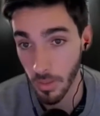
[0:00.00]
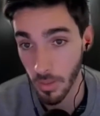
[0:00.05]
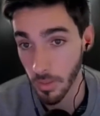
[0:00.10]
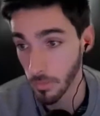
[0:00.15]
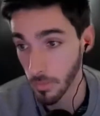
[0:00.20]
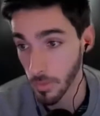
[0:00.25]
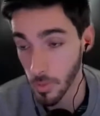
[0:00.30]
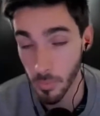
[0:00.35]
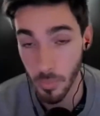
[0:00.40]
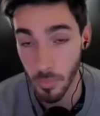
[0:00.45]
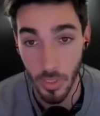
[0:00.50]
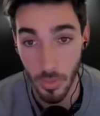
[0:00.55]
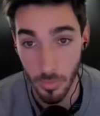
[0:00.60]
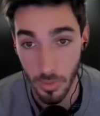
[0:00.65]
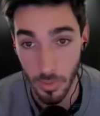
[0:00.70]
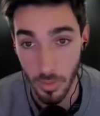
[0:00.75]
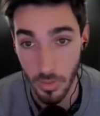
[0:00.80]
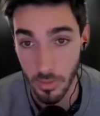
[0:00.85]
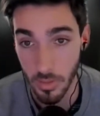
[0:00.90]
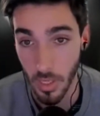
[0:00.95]
We speed up
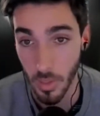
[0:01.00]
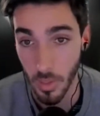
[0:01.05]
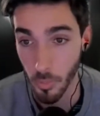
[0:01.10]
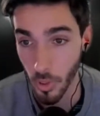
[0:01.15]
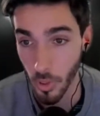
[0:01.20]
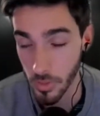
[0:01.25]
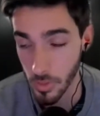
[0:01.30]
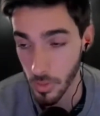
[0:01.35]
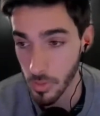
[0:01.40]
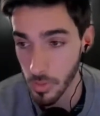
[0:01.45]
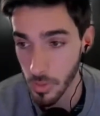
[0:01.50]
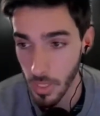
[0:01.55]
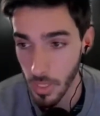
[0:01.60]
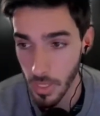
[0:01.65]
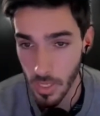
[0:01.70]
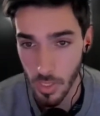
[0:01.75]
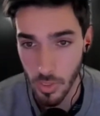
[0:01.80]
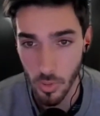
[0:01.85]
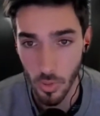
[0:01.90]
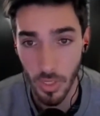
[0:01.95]
the entire process.
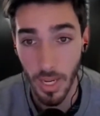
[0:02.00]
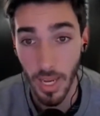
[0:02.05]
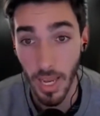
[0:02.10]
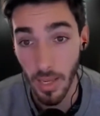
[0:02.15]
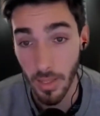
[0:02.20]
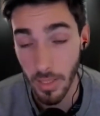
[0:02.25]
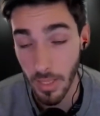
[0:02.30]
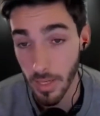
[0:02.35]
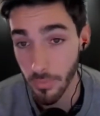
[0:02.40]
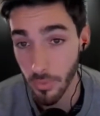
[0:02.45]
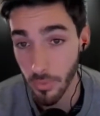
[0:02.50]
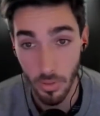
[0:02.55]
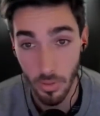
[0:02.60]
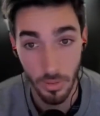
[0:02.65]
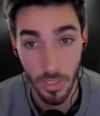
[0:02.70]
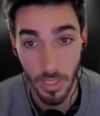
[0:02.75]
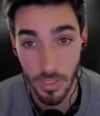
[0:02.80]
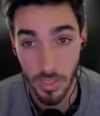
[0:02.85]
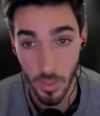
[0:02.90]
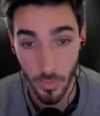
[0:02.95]
So on a higher level,
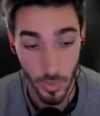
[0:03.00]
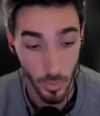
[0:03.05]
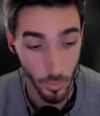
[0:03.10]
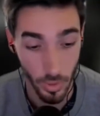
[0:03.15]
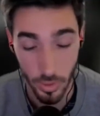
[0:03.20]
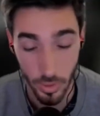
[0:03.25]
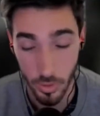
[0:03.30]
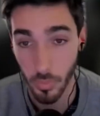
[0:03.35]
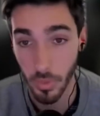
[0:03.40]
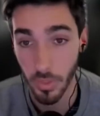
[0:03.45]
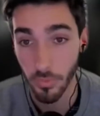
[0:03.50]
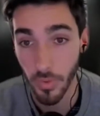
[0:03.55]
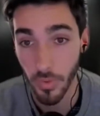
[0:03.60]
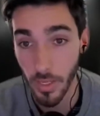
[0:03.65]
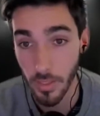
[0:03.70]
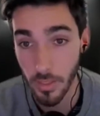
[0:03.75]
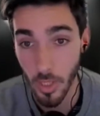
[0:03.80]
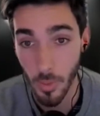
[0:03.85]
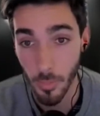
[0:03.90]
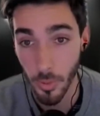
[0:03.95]
that's how it works. We
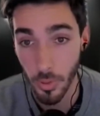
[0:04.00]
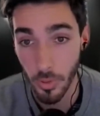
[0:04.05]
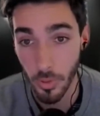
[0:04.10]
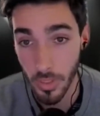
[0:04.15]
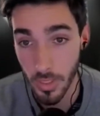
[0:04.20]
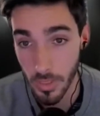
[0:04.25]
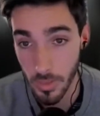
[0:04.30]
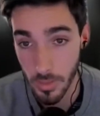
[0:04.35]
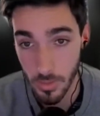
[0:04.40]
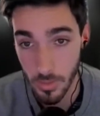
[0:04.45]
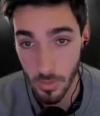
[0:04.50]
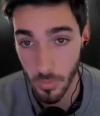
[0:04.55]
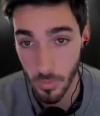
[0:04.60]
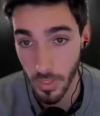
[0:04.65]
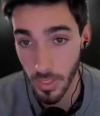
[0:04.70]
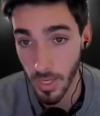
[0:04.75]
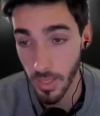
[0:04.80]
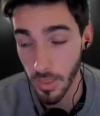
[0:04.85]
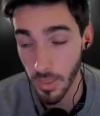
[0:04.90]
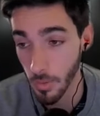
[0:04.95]
find the opportunities, we
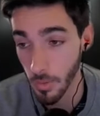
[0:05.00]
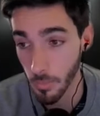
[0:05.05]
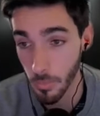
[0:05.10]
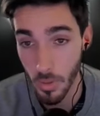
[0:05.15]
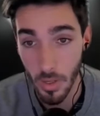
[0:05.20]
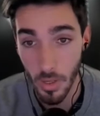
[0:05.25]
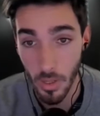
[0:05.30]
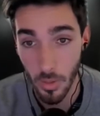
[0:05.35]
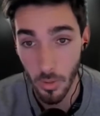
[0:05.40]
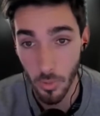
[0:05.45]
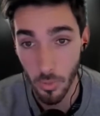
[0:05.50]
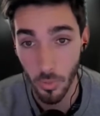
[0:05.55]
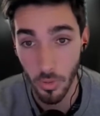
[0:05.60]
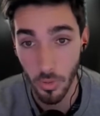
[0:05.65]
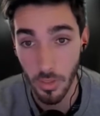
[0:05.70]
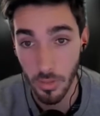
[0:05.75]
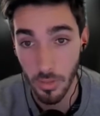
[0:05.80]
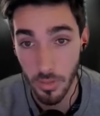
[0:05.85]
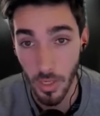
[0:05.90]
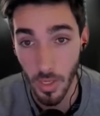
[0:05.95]
guide them through
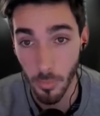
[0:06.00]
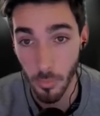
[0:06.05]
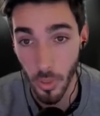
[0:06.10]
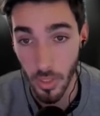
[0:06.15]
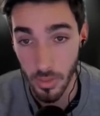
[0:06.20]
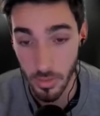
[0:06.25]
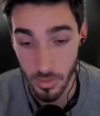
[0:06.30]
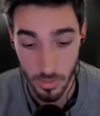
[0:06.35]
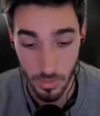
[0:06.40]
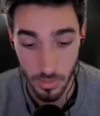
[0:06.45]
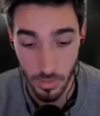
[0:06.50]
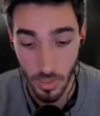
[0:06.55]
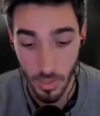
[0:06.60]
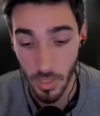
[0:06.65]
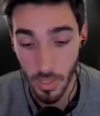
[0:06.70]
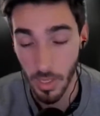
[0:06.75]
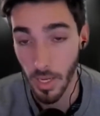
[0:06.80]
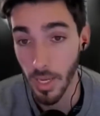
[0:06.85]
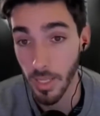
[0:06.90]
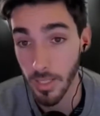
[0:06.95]
the entire process,
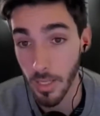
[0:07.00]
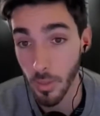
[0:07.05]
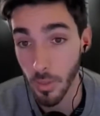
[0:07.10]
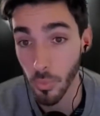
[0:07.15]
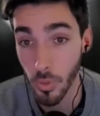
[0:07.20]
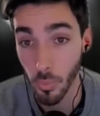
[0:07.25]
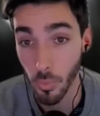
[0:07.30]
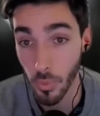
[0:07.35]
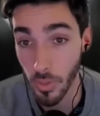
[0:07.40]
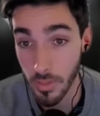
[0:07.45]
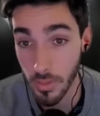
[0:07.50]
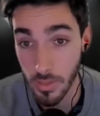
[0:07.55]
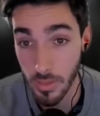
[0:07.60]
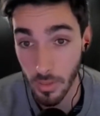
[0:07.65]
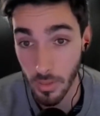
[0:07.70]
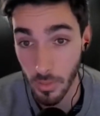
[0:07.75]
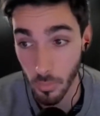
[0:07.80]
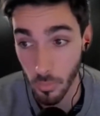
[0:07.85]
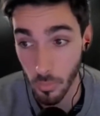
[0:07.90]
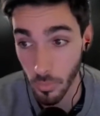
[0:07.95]
and then we
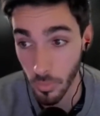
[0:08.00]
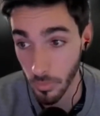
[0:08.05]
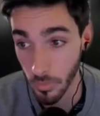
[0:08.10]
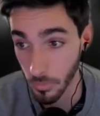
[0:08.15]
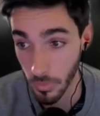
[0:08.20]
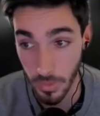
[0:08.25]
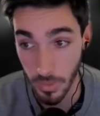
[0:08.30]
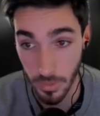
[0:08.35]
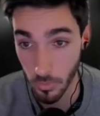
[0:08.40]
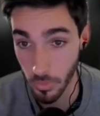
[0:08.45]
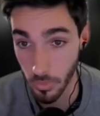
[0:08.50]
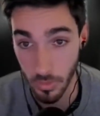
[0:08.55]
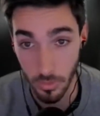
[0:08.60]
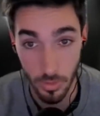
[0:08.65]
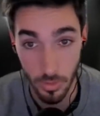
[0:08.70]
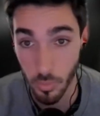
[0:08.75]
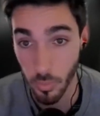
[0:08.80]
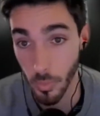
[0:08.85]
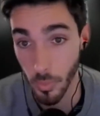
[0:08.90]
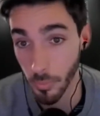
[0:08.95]

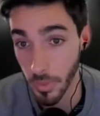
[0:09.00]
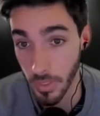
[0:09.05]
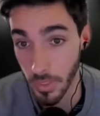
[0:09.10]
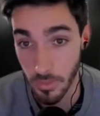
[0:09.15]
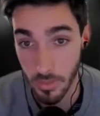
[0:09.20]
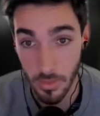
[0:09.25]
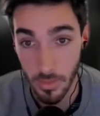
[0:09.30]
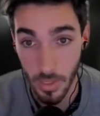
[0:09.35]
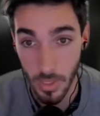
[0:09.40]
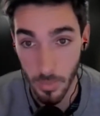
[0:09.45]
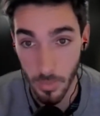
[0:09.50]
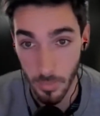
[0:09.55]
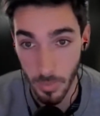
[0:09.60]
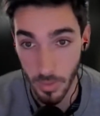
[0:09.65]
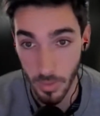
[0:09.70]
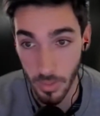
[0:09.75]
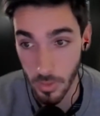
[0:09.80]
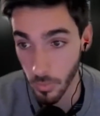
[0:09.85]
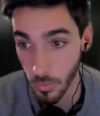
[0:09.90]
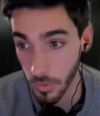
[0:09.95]
just repeat
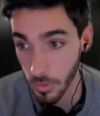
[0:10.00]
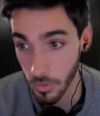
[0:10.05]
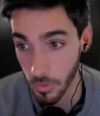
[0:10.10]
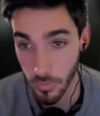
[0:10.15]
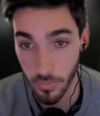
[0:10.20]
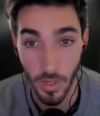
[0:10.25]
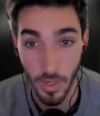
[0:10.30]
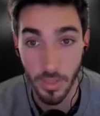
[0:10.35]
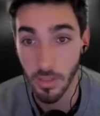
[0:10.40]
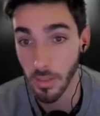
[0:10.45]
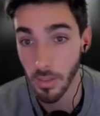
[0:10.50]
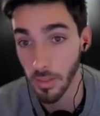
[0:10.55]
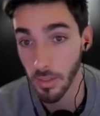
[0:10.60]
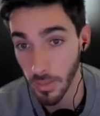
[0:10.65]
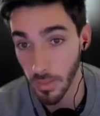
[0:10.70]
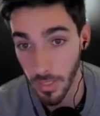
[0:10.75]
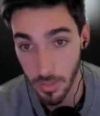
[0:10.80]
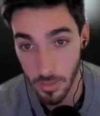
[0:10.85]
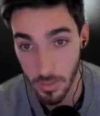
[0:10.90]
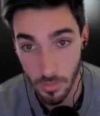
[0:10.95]
because we just find the
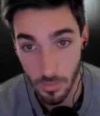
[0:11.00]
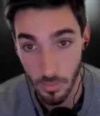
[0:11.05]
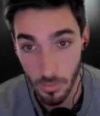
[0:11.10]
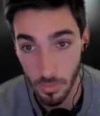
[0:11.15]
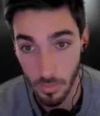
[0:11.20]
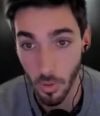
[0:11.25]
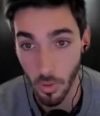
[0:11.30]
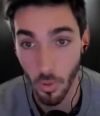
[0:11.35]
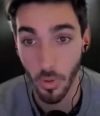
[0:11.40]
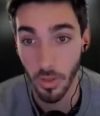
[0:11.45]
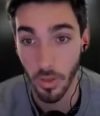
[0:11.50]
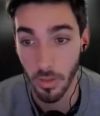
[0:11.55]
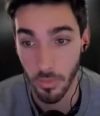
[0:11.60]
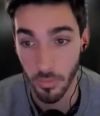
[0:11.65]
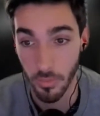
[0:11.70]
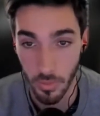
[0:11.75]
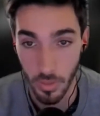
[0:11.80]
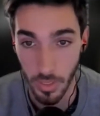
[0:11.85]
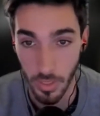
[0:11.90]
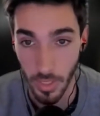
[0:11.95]
next low-hanging
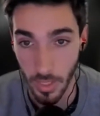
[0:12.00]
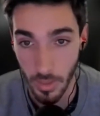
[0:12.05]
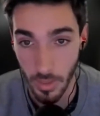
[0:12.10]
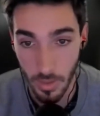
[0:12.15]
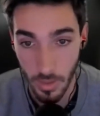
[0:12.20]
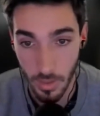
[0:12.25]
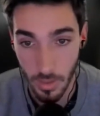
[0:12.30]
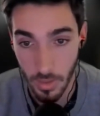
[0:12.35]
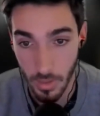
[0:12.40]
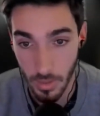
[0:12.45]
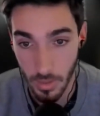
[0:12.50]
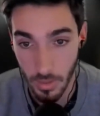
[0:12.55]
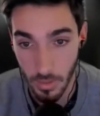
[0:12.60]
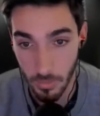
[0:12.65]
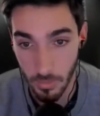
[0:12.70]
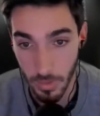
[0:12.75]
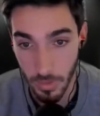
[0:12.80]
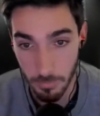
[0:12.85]
fruit again. Right?